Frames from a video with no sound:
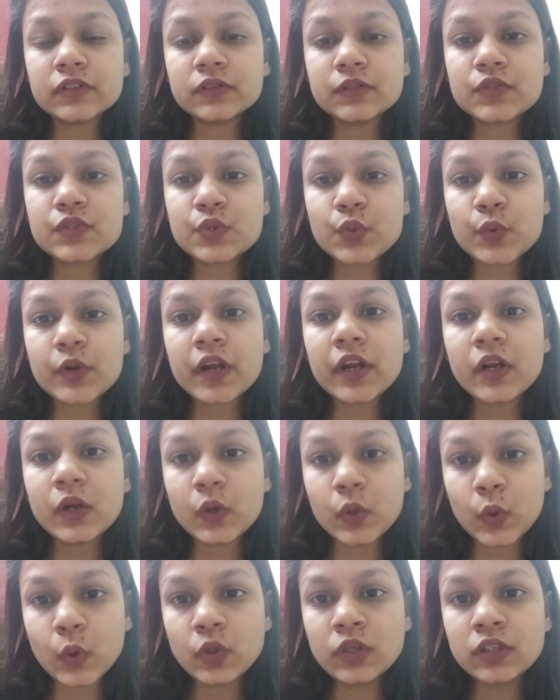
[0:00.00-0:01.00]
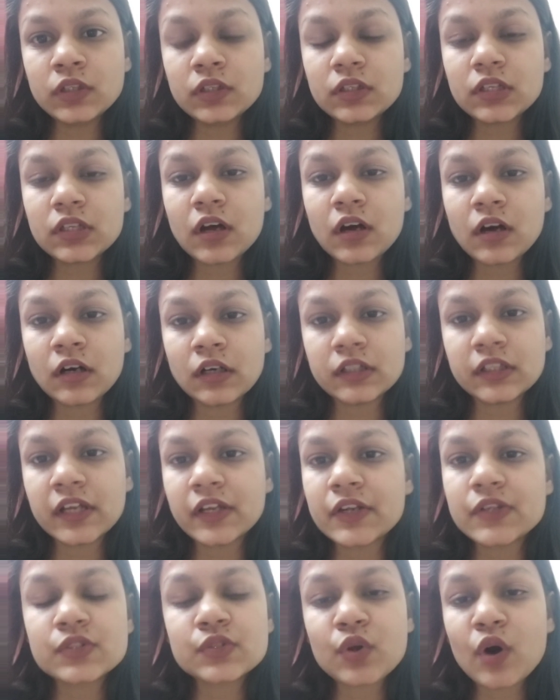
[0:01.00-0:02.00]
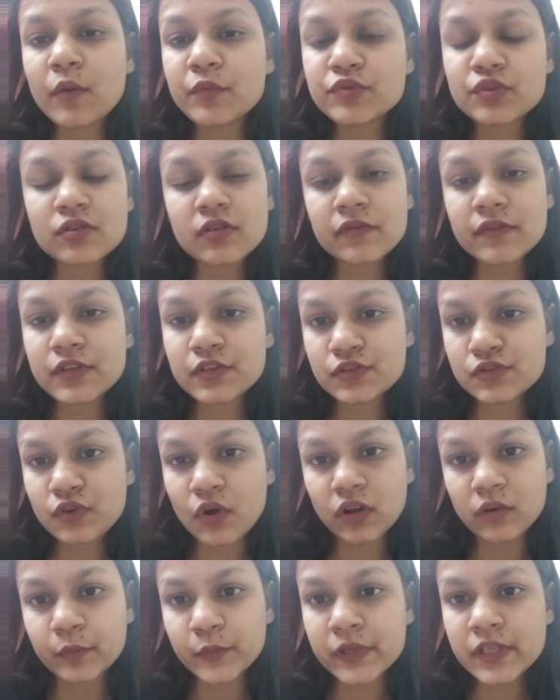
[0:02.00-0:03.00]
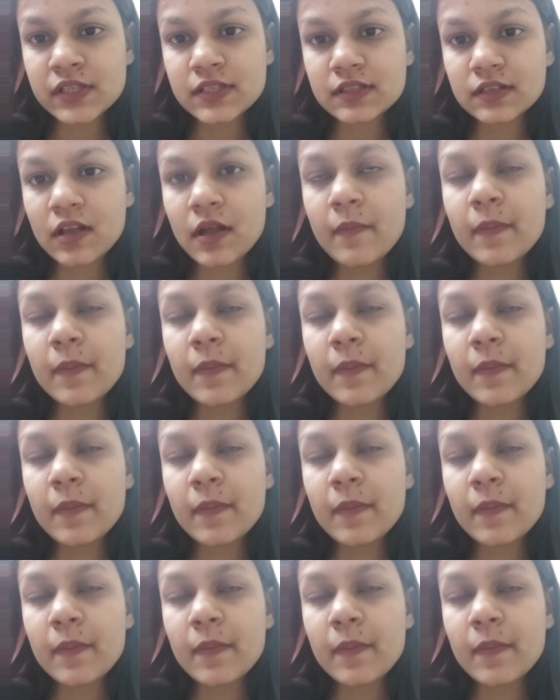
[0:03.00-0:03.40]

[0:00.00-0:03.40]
student loan. There is no option of installments,